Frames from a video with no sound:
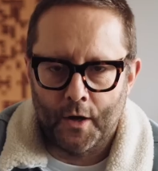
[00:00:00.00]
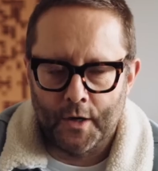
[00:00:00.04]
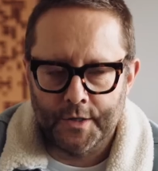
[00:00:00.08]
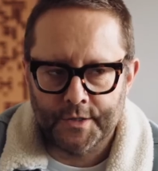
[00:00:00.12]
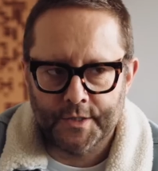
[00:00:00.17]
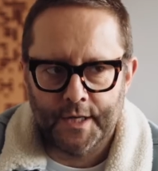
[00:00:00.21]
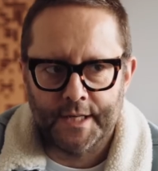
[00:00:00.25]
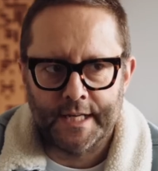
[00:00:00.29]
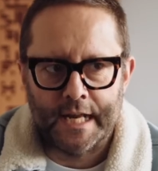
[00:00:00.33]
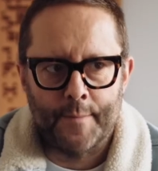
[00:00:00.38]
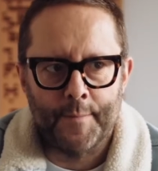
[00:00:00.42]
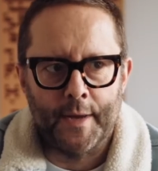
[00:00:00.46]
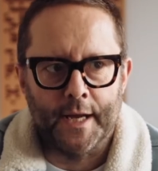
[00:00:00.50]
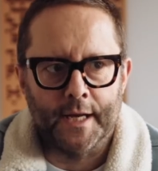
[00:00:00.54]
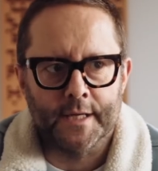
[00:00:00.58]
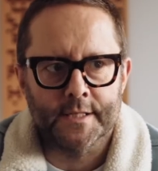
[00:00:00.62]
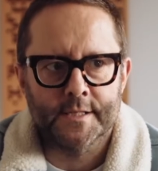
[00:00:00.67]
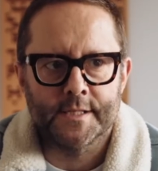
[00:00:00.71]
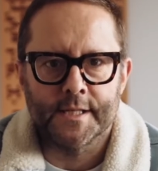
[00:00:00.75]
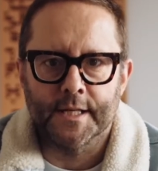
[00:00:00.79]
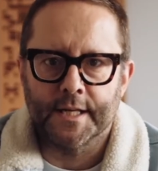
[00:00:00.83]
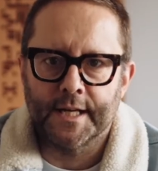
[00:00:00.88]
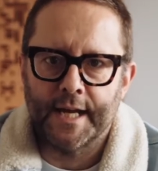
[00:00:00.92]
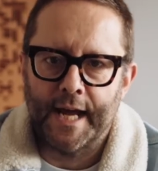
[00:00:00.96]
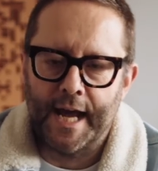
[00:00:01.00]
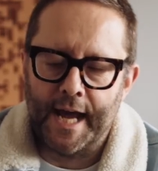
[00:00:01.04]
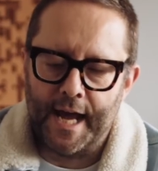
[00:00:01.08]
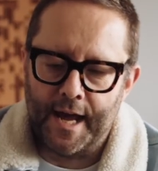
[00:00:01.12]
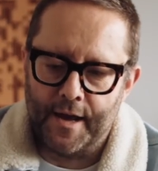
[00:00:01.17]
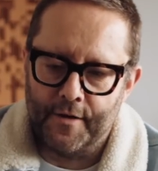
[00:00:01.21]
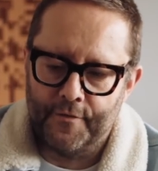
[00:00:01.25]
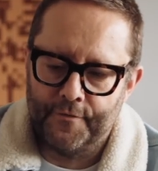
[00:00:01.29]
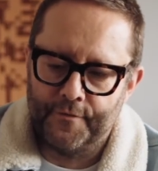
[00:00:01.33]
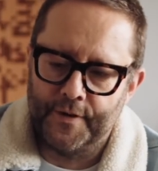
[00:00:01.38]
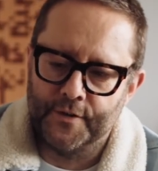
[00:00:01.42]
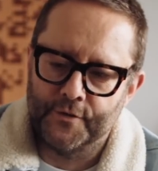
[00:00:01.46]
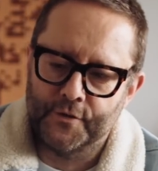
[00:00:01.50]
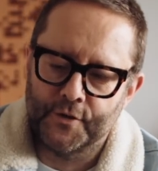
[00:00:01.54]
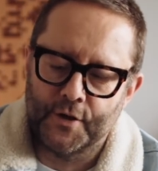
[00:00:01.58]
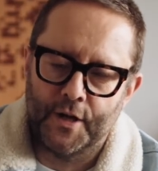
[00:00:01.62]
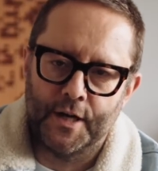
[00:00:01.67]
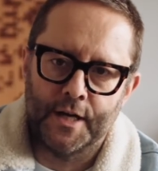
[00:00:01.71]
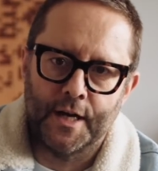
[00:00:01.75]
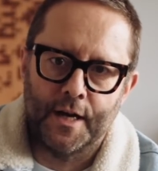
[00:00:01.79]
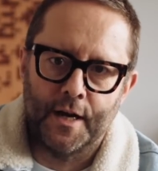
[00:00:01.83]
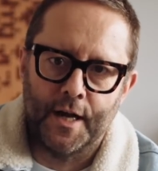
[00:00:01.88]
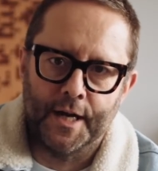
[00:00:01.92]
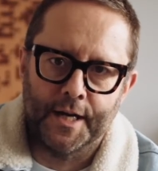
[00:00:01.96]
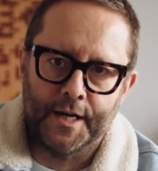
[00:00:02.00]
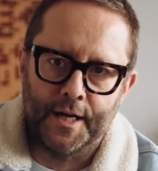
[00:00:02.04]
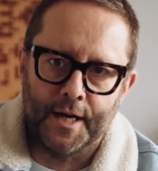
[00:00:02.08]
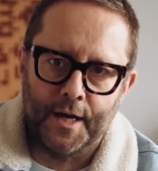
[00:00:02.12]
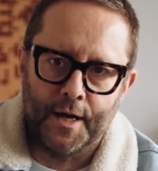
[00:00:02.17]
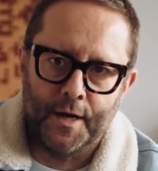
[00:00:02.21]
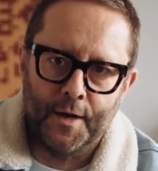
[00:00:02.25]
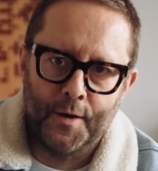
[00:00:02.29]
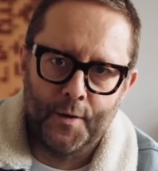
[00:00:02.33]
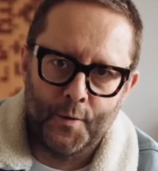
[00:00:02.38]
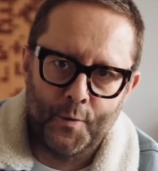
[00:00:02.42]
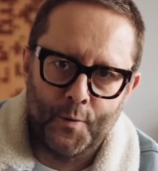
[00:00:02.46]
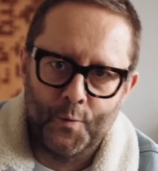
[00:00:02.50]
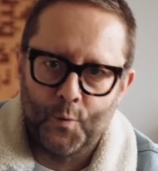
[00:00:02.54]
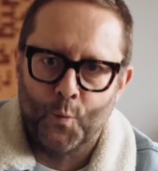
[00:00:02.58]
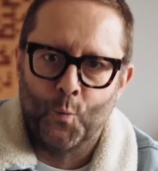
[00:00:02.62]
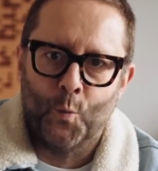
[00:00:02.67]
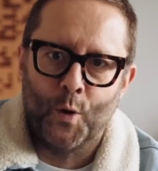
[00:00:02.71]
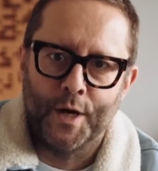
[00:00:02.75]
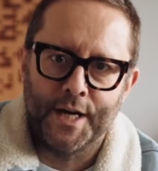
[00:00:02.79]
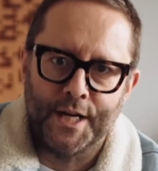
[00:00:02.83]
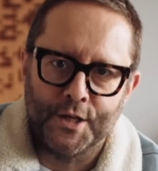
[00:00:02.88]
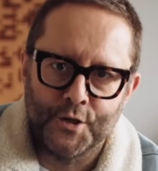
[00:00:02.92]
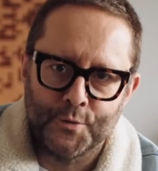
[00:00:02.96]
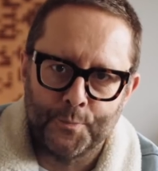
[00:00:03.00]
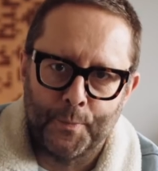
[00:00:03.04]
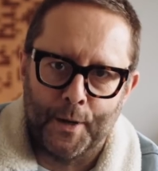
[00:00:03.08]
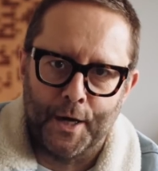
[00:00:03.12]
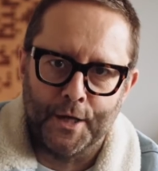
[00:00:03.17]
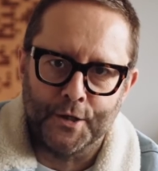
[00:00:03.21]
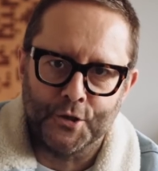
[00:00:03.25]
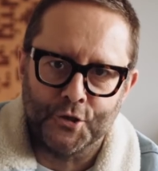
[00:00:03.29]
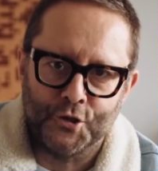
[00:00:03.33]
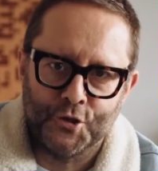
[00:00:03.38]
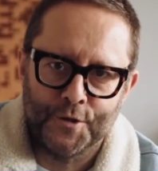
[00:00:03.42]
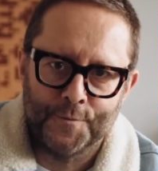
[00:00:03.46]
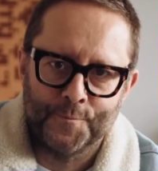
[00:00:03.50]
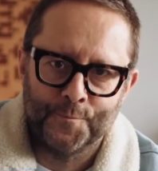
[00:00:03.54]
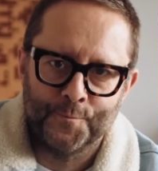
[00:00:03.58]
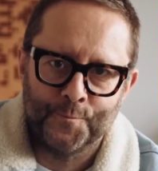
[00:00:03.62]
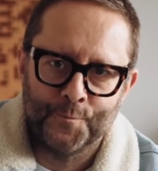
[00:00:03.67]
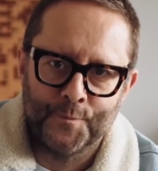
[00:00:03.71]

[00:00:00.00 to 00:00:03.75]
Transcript: On dynamics, the KEF is kind of like a one-inch punch.